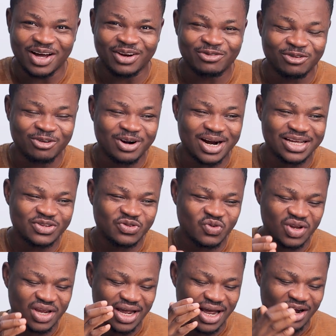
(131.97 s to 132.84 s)
But for us,
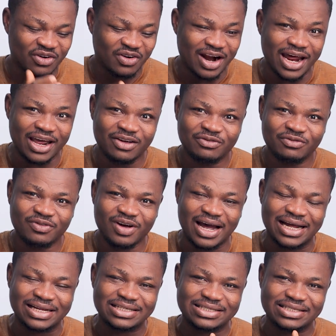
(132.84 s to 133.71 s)
we
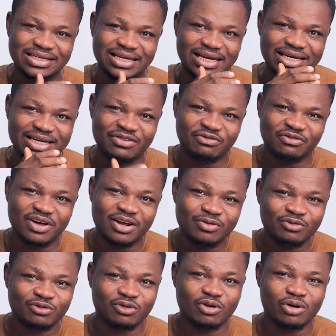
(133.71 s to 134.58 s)
arrive at the
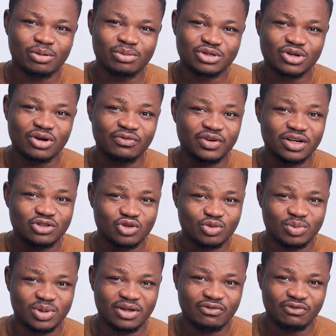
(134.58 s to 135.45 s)
different forms of the
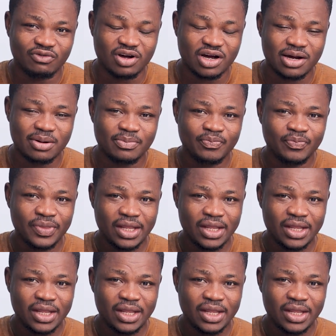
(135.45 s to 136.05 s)
to be verb